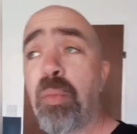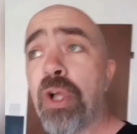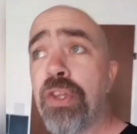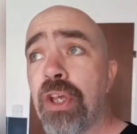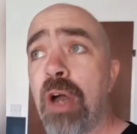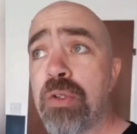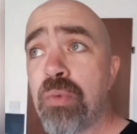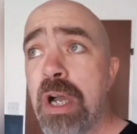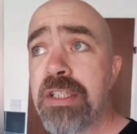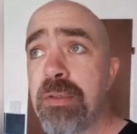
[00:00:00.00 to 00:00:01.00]
But I was
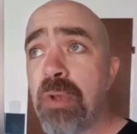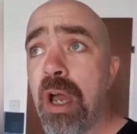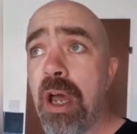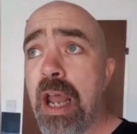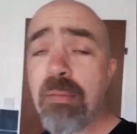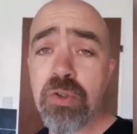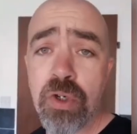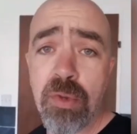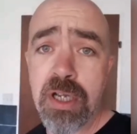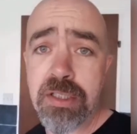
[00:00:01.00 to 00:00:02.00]
watching an
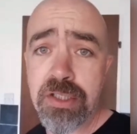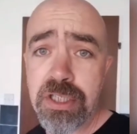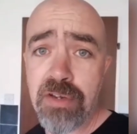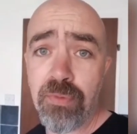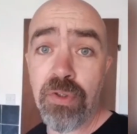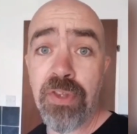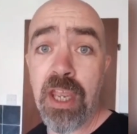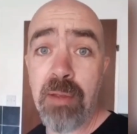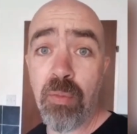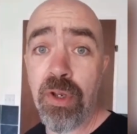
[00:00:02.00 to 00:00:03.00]
episode of MasterChef one
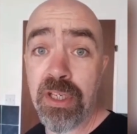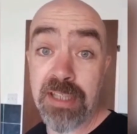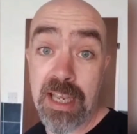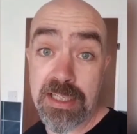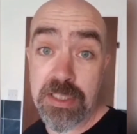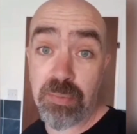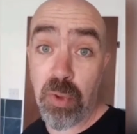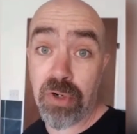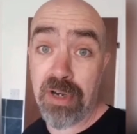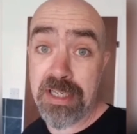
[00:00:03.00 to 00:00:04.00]
time. One of the contestants
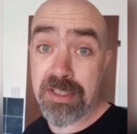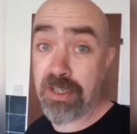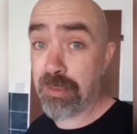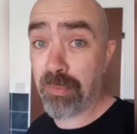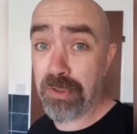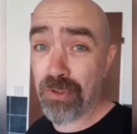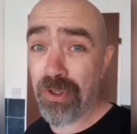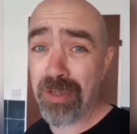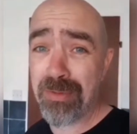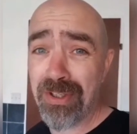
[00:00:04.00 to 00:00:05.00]
broke a racer, and he came up to
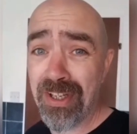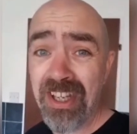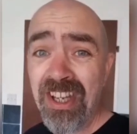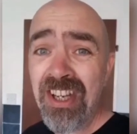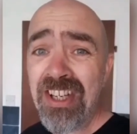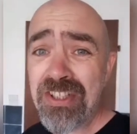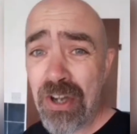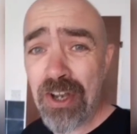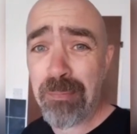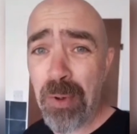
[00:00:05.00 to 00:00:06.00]
John. He was all like,
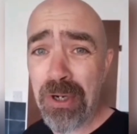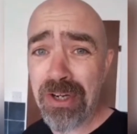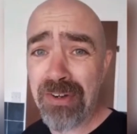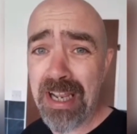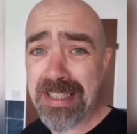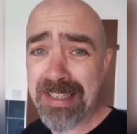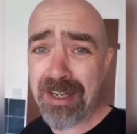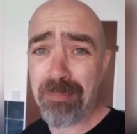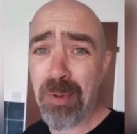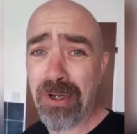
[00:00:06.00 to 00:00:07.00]
"John, I broke a
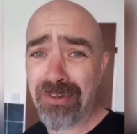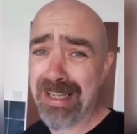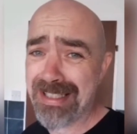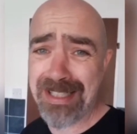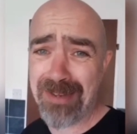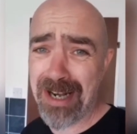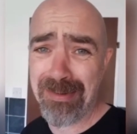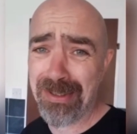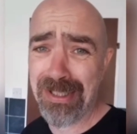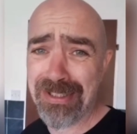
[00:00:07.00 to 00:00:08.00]
racer. What are
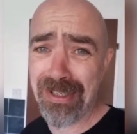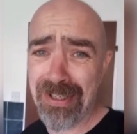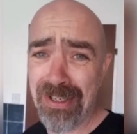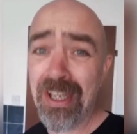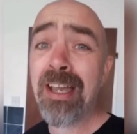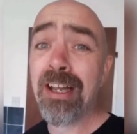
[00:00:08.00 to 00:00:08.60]
we going to do?"